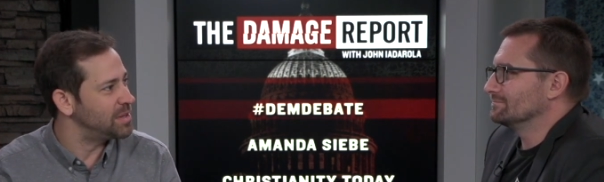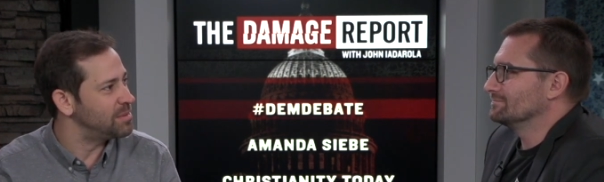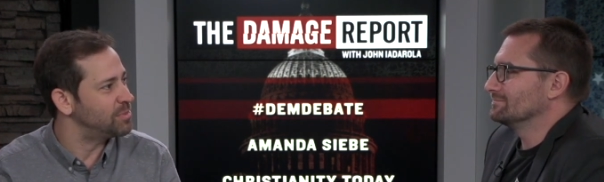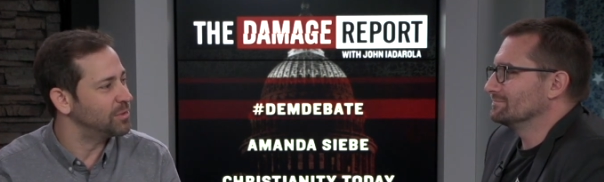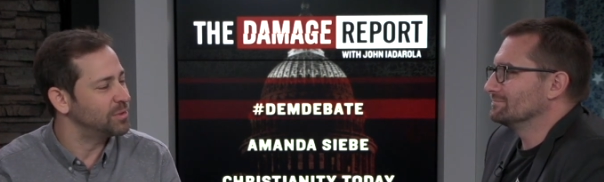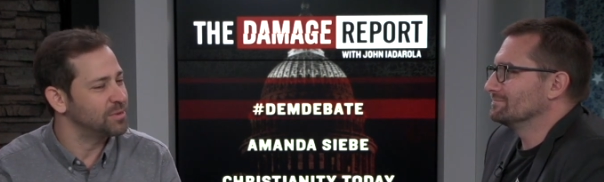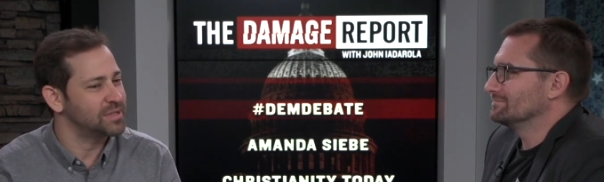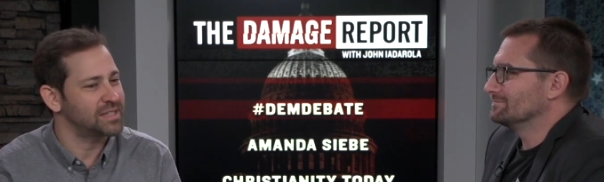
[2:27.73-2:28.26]

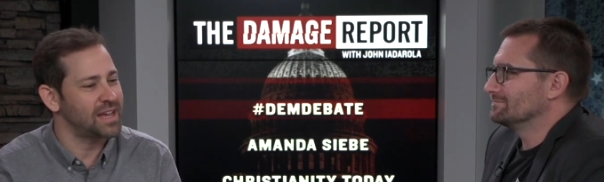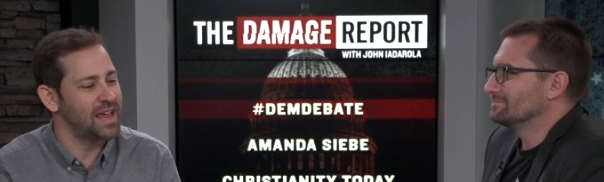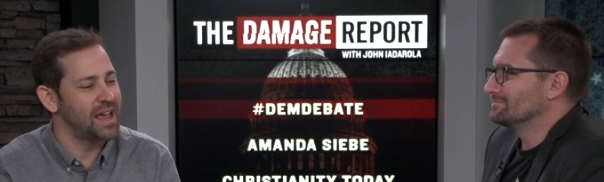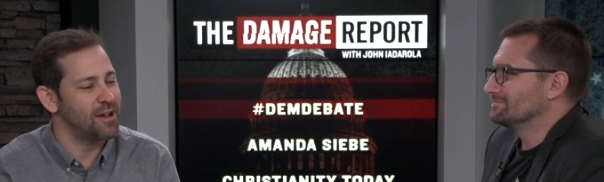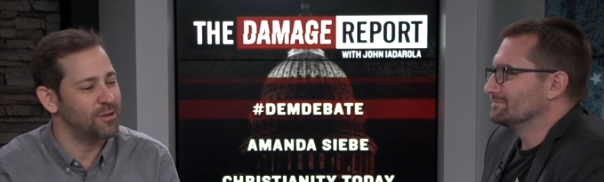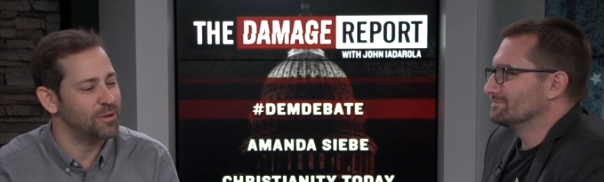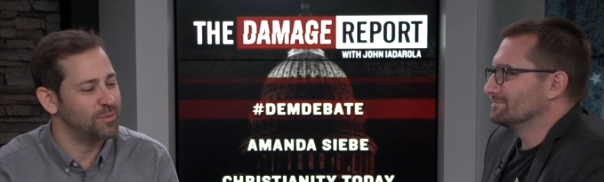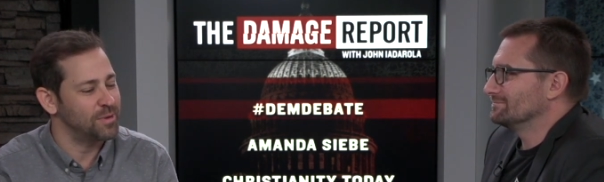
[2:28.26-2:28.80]
Speaker 1: people who say,
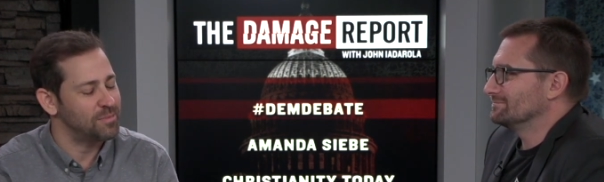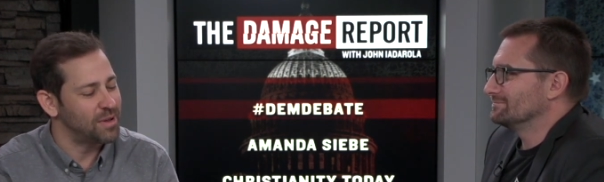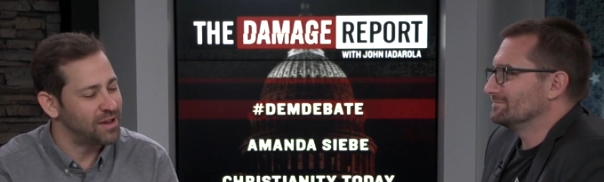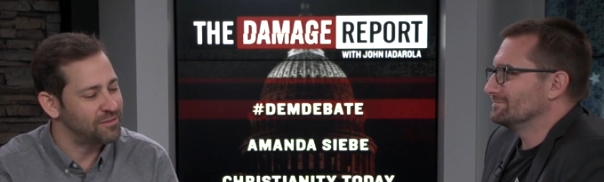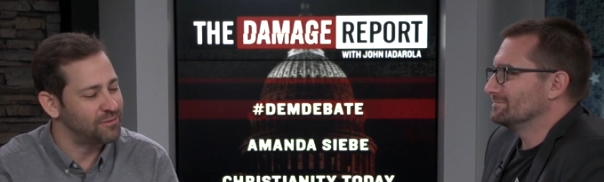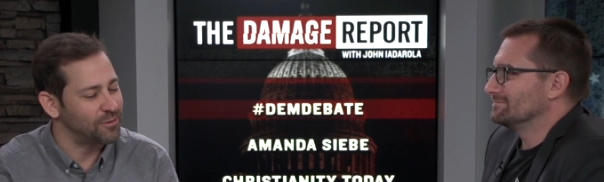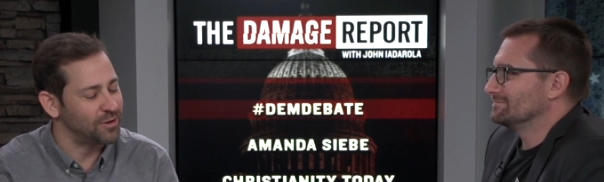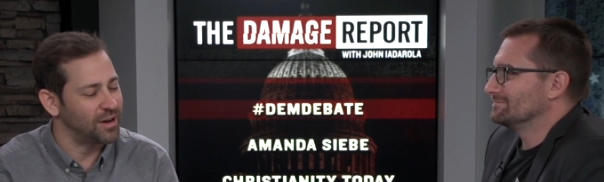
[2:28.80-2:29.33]
"How can we pay
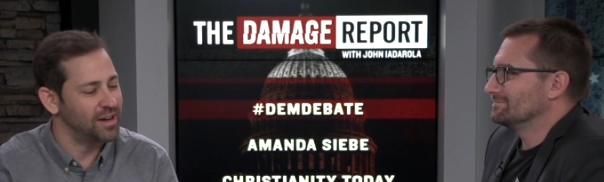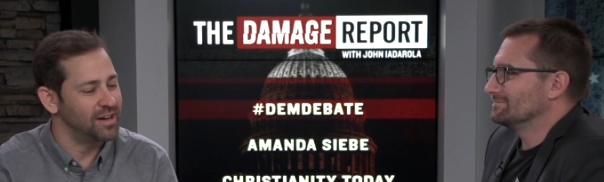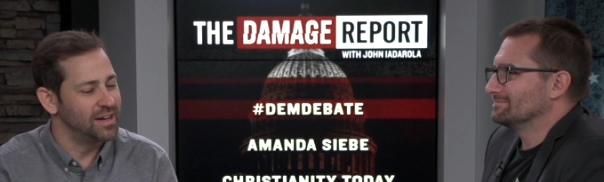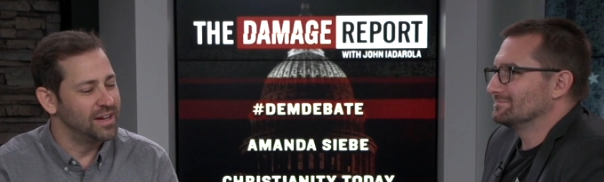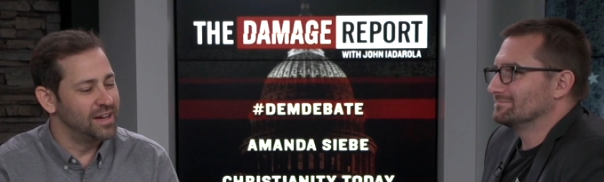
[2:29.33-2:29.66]
for it?"